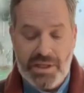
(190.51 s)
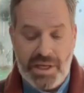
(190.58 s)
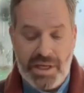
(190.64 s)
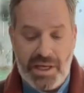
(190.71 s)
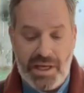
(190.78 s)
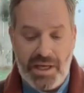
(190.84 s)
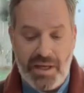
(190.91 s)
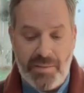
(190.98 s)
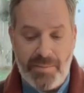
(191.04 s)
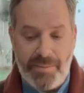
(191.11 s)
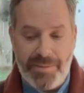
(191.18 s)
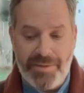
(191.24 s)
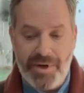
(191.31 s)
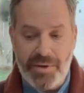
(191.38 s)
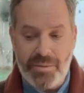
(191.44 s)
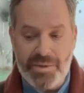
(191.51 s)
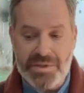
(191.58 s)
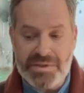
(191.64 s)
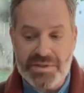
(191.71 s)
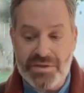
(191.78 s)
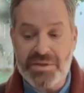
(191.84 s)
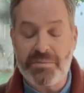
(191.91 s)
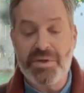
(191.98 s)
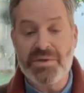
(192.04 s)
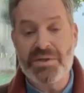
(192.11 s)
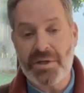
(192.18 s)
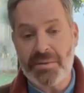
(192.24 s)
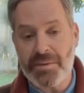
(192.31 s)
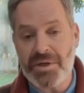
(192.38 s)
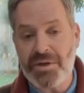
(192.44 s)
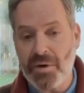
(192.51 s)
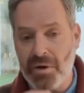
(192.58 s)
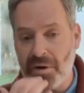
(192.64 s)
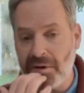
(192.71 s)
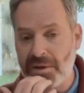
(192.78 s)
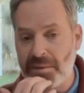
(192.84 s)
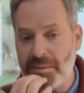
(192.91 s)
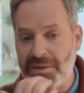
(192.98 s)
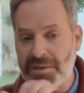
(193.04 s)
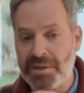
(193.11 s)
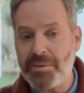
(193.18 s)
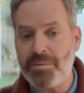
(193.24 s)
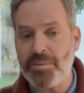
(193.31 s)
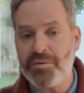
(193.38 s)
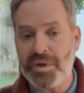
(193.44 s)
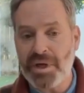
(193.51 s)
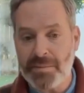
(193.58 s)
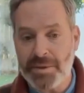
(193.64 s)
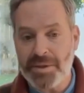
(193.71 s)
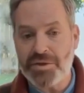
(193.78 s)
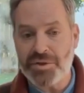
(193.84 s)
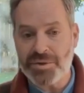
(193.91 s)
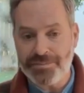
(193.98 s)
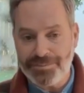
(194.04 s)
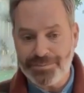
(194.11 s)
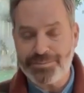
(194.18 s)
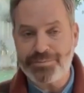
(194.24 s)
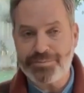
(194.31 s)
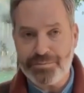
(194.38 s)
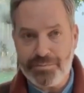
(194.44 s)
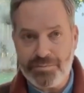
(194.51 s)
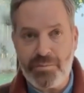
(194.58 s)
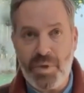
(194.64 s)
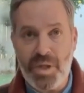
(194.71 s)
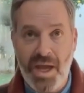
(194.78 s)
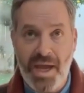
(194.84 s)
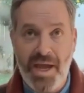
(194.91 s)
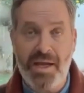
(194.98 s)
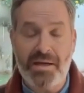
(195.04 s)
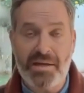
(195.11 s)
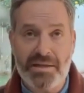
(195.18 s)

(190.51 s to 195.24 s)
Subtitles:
There's a museum in New York called the Museum of Moving Image. And sure.